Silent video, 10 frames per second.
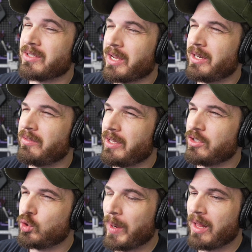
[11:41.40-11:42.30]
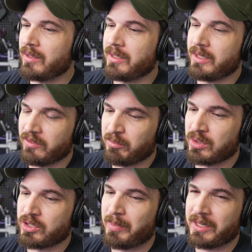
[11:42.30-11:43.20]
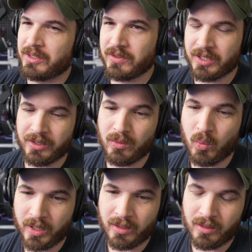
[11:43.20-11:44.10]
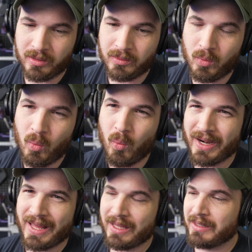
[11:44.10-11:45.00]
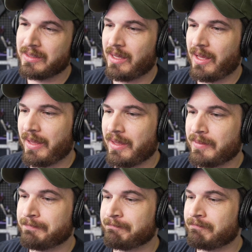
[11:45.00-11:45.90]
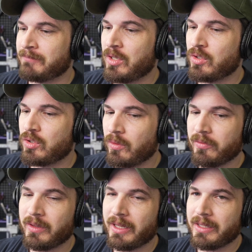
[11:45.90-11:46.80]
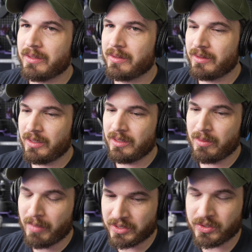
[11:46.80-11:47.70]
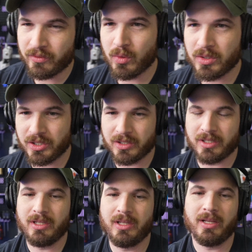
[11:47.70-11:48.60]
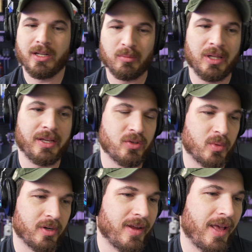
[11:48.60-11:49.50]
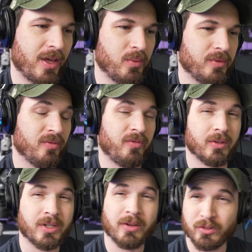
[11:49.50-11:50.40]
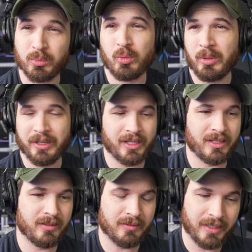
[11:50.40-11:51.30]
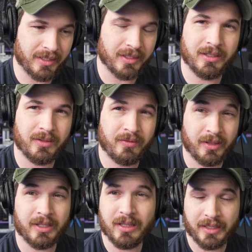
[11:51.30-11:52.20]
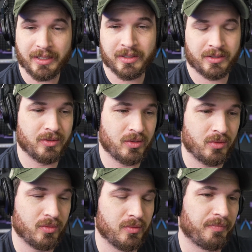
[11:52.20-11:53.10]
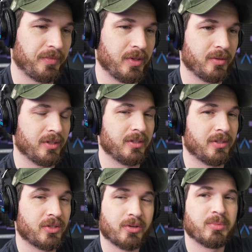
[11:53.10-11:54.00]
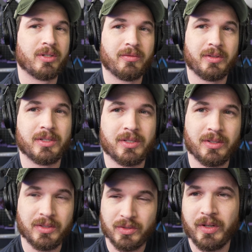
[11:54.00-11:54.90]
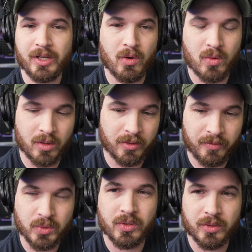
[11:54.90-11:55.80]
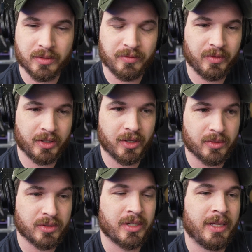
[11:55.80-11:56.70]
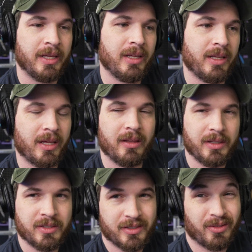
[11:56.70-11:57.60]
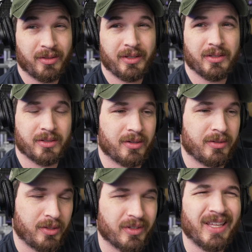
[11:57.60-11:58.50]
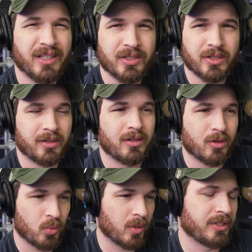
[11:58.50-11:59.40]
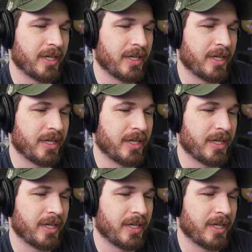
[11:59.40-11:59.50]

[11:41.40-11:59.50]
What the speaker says: kind of a duality of perspectives here, where on one hand, I don't feel like the Master Forge is in a place where I would feel comfortable putting in like an affiliate link into the description of this video or future videos, at least until things are kinks are worked